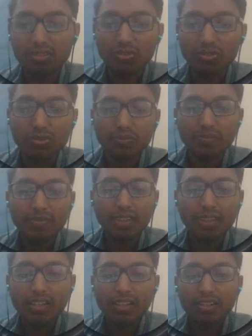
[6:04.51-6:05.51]
So
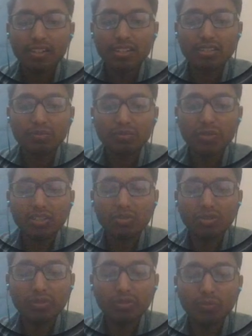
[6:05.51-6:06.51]
let's come back to
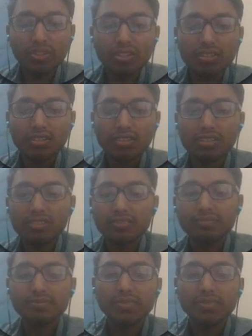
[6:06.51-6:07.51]
our point
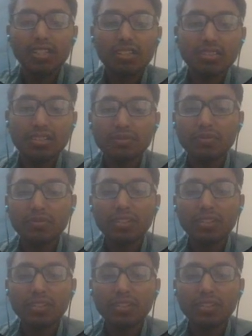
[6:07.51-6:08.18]
and see.